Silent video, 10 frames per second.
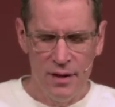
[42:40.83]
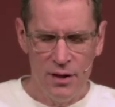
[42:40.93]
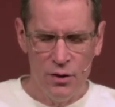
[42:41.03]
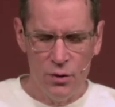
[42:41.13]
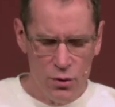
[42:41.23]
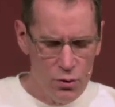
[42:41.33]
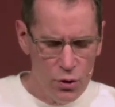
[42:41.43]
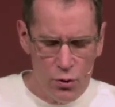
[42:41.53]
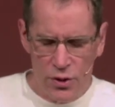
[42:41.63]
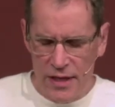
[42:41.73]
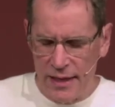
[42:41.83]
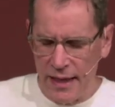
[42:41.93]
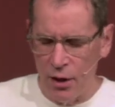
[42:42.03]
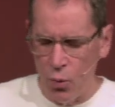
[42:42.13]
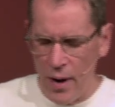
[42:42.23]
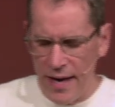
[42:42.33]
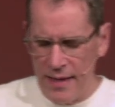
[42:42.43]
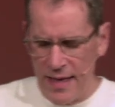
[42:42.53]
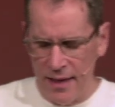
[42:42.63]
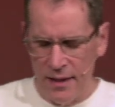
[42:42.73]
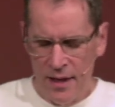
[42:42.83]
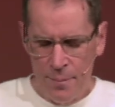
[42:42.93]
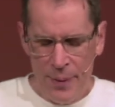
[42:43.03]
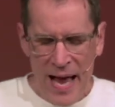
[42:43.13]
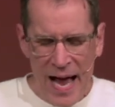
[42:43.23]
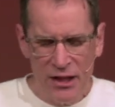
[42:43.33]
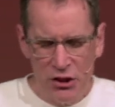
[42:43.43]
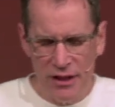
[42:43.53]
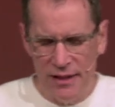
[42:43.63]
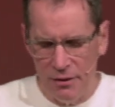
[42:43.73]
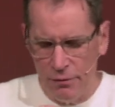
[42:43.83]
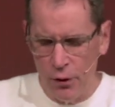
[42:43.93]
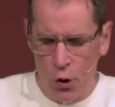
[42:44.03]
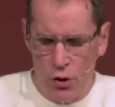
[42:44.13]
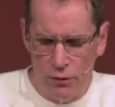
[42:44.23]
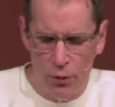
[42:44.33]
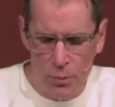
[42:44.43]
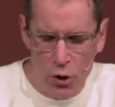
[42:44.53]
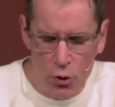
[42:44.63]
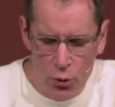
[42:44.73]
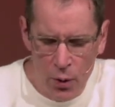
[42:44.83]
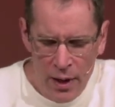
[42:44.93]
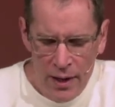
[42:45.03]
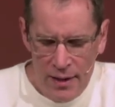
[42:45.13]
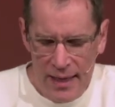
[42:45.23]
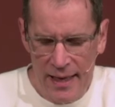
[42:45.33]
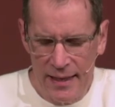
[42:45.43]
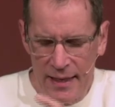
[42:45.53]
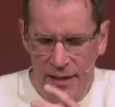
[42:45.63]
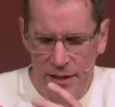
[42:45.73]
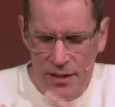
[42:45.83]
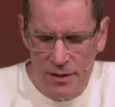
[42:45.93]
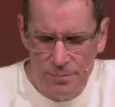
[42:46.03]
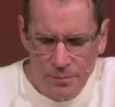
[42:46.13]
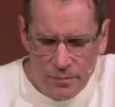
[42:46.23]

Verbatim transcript: You, you use it in a way that passion that flows from you that is